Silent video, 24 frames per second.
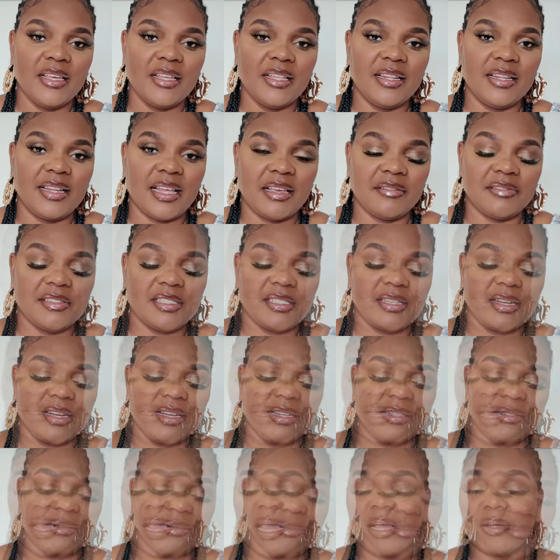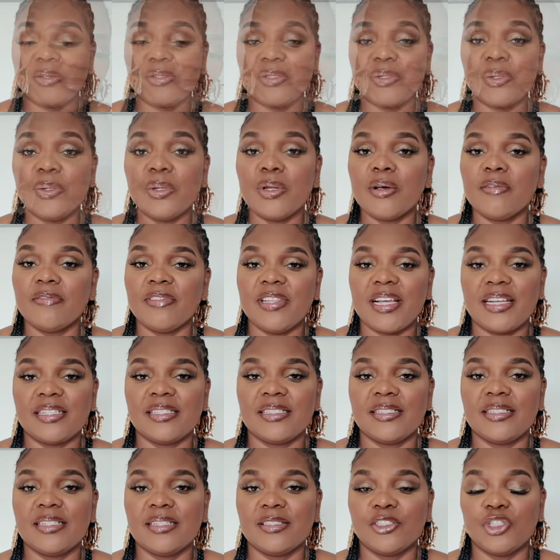lifestyle i also love that
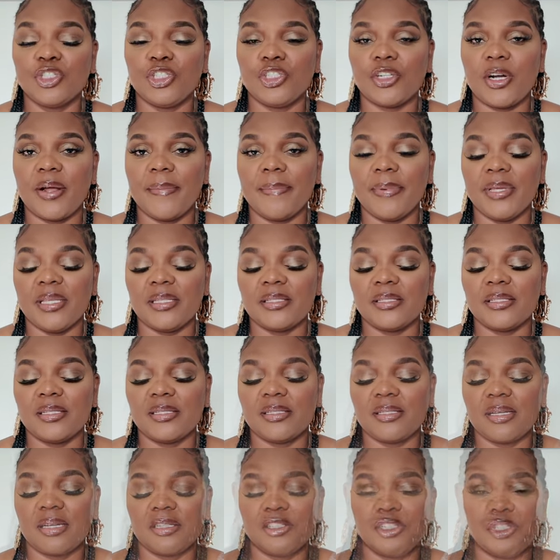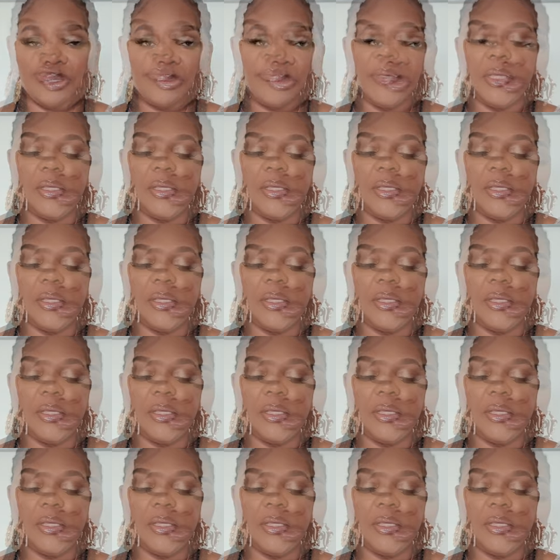the strap is detachable yeah,